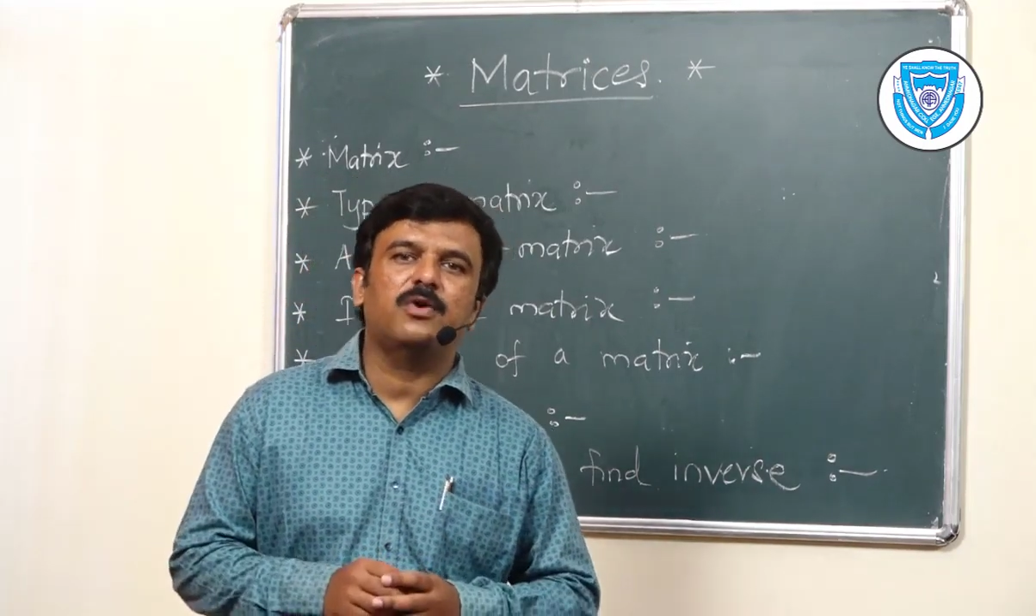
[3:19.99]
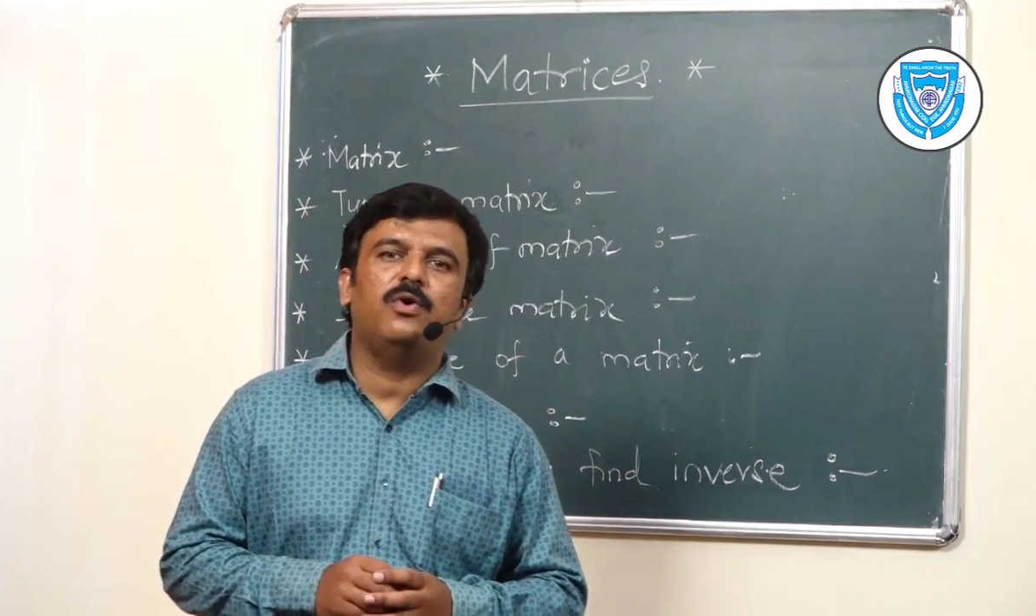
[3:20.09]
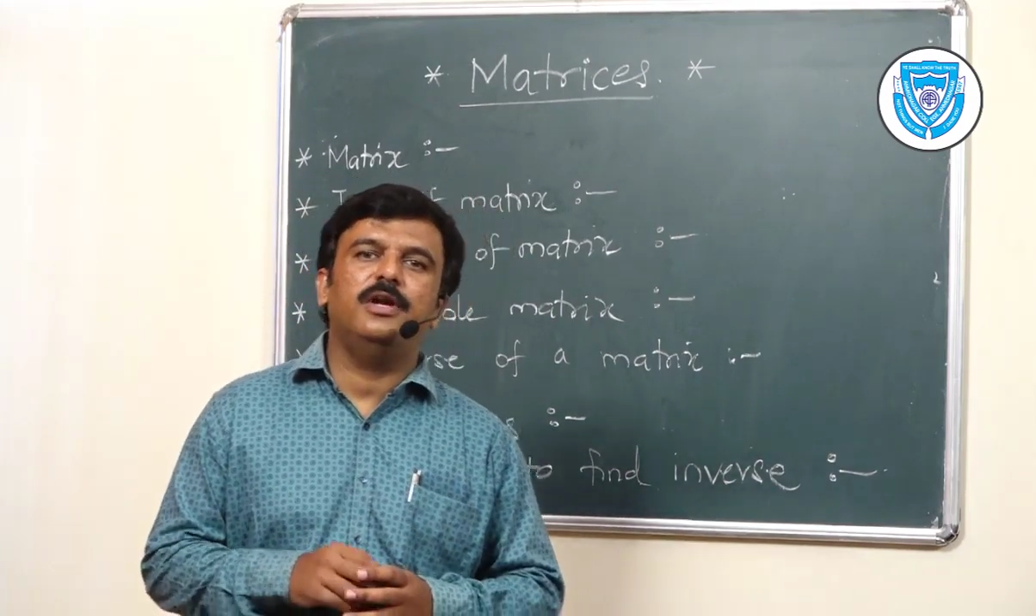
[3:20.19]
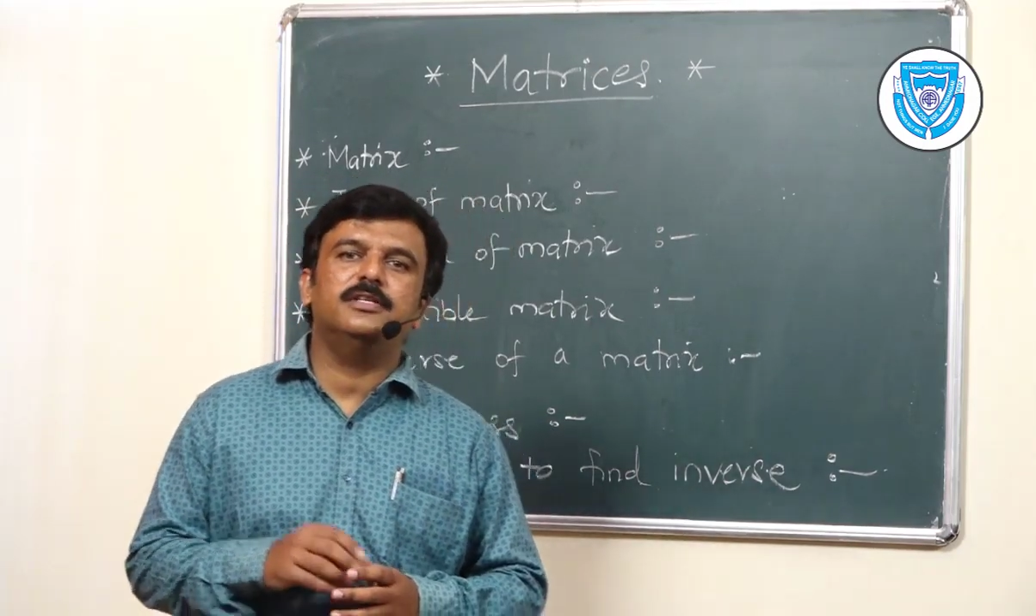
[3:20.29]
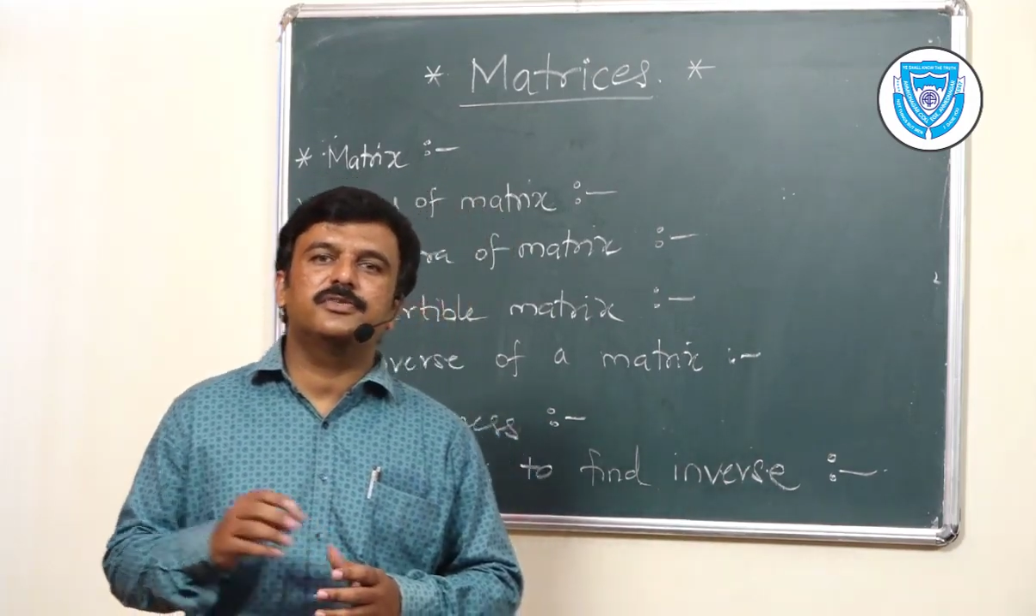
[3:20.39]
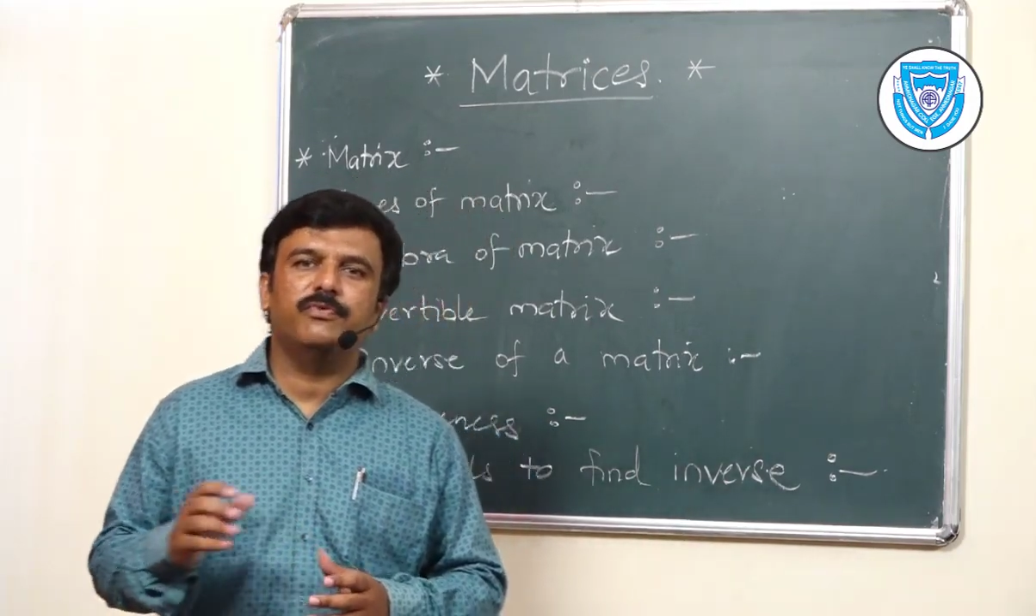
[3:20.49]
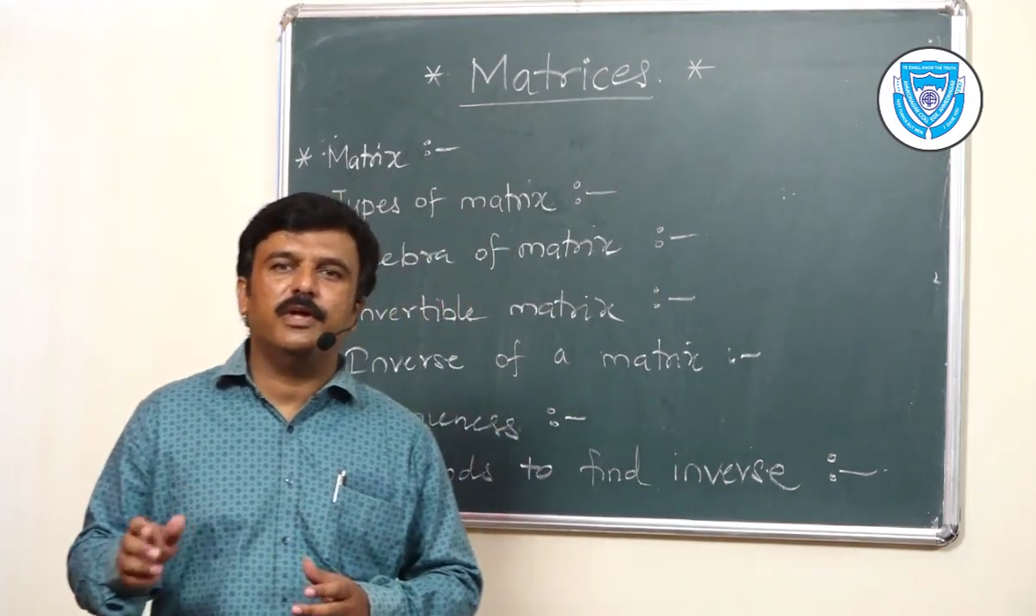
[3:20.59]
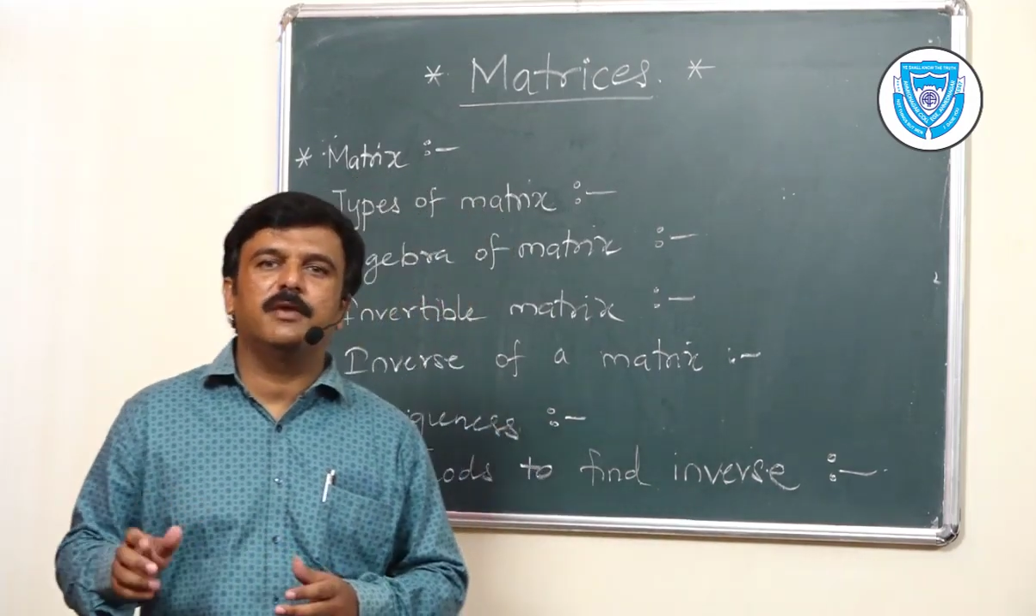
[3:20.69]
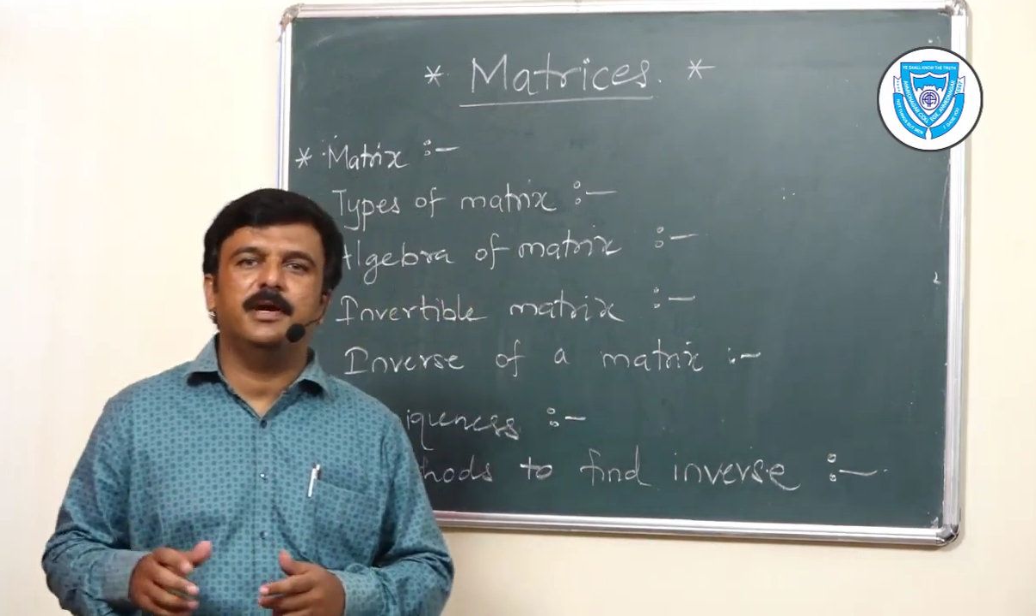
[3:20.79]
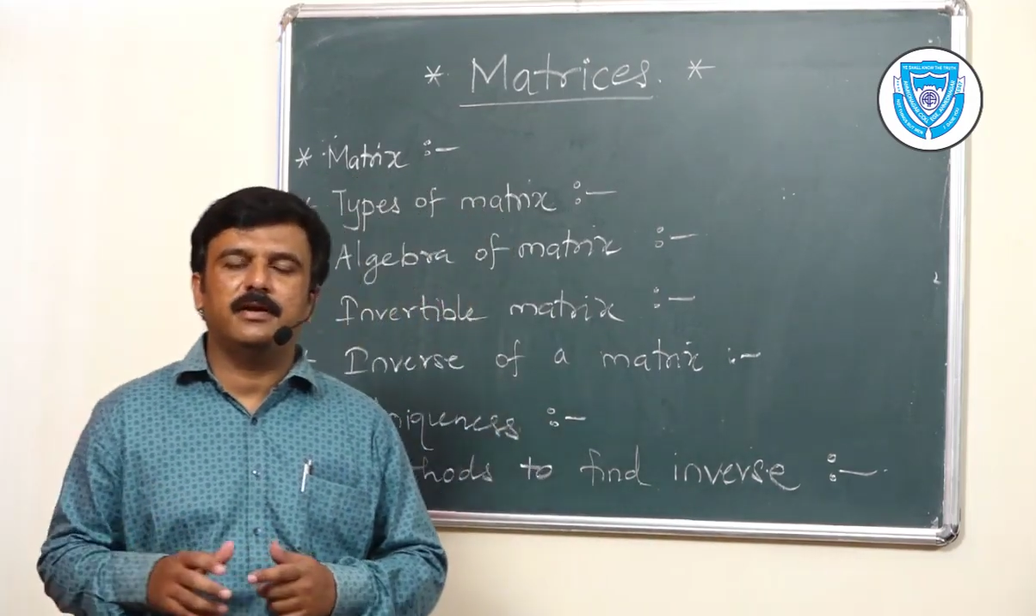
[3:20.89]
called as
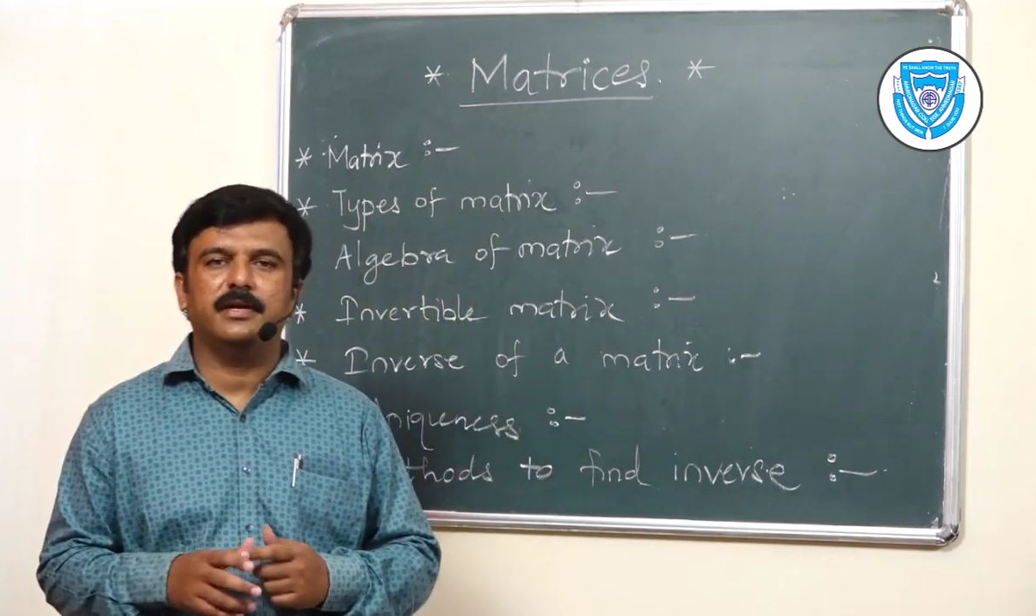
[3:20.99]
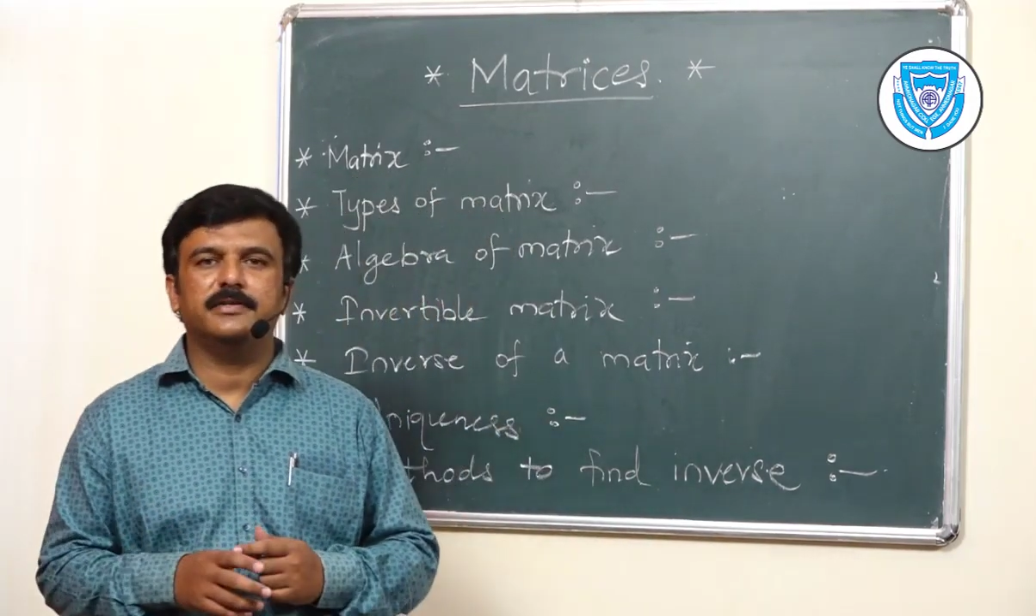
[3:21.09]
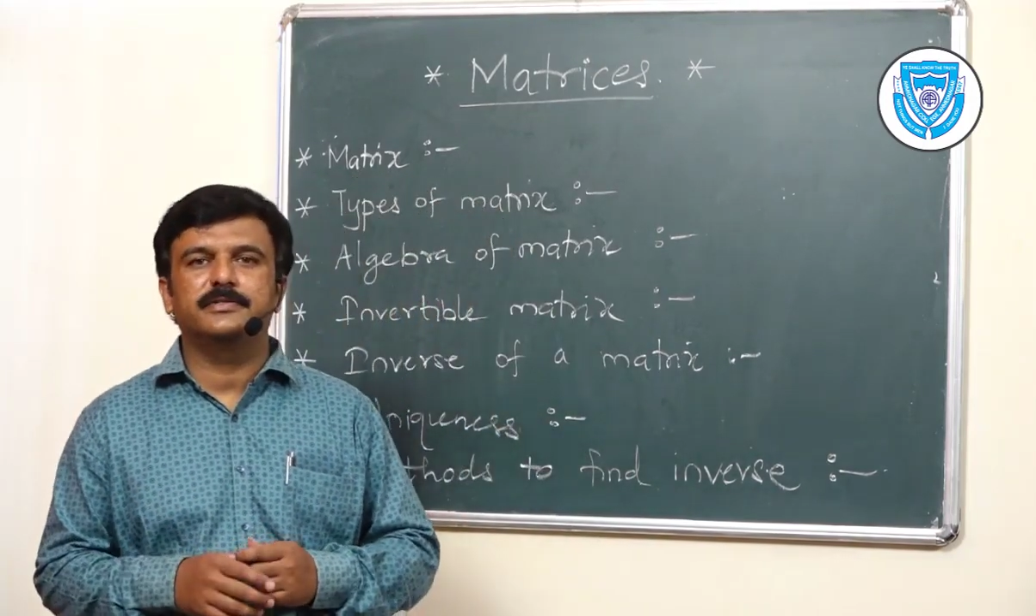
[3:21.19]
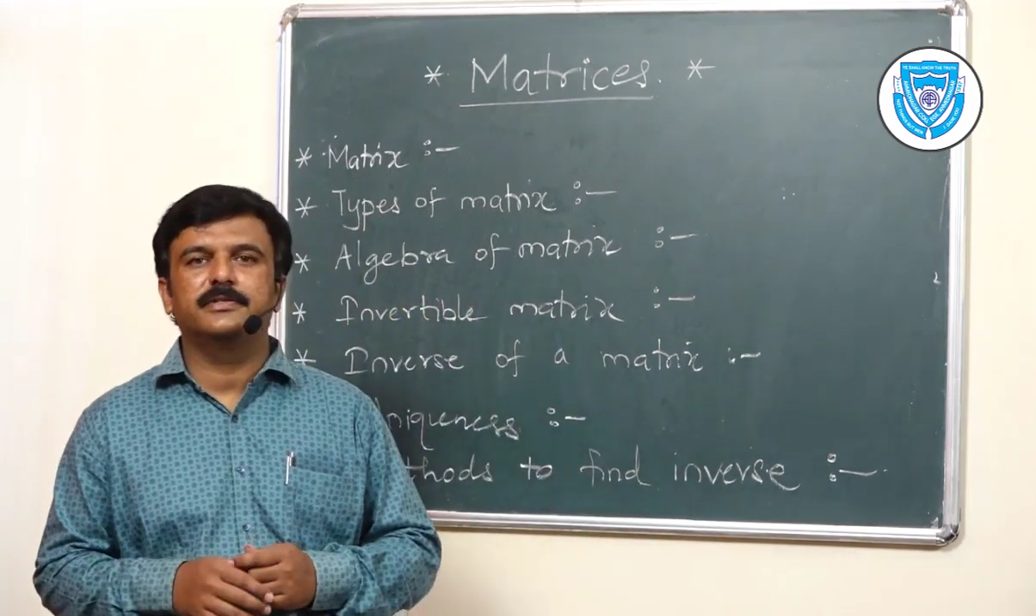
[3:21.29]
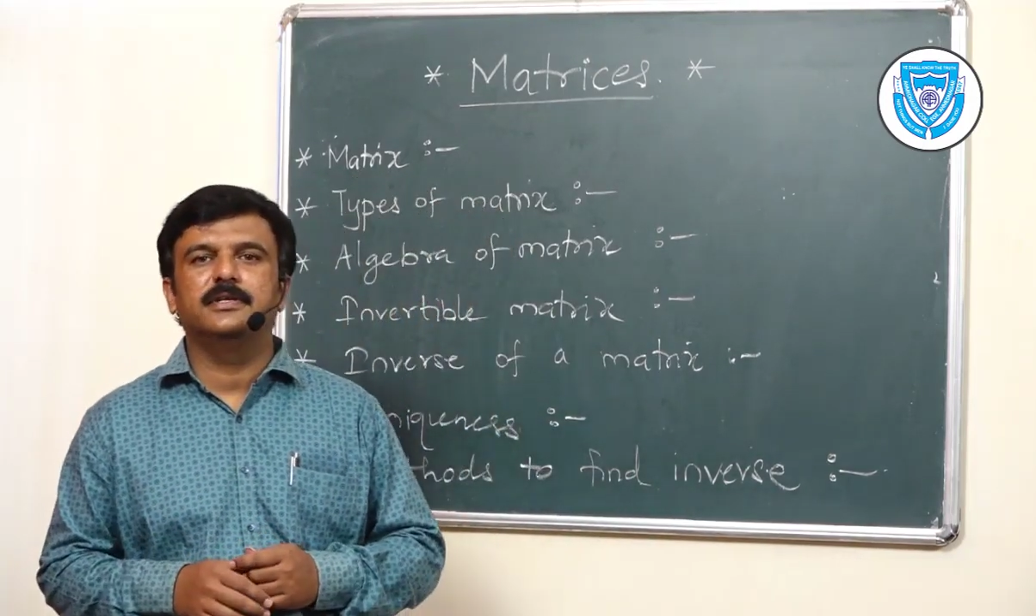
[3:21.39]
square matrix.